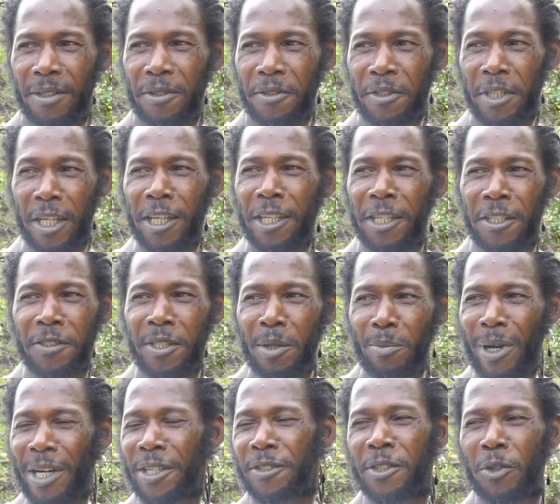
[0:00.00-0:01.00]
Say it's the
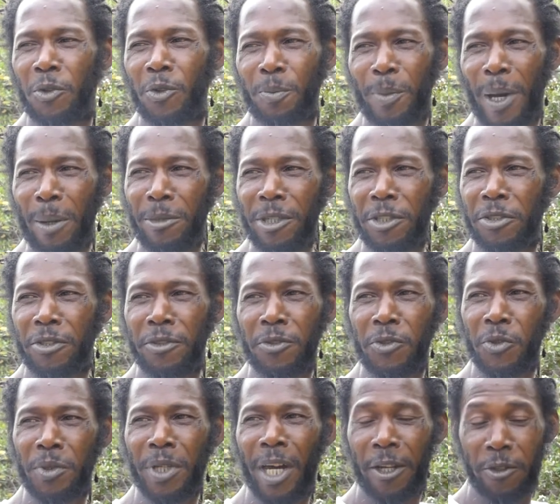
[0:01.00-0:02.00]
master who permission
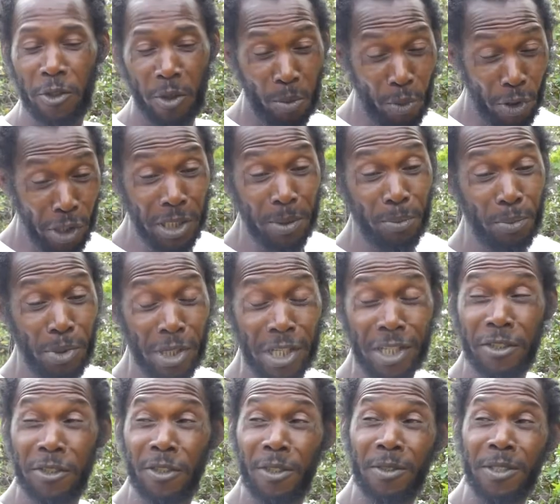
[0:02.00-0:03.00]
you that. You
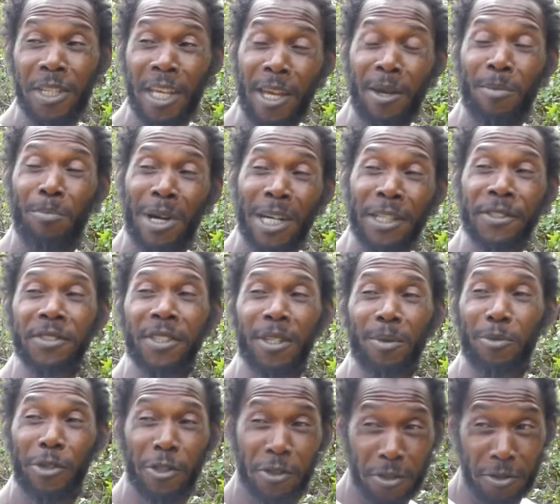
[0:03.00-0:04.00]
manipulate your damn master,
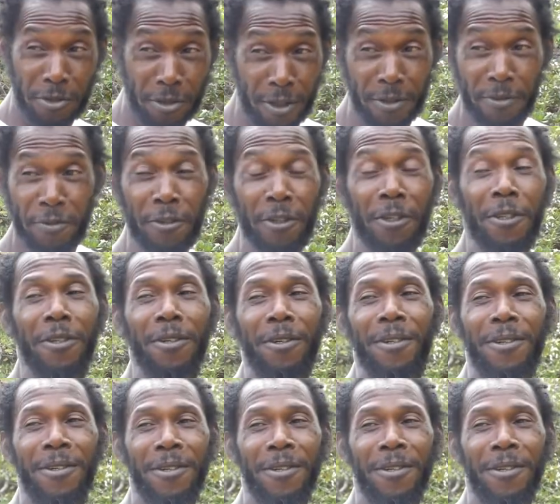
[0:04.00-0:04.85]
but you don't flow.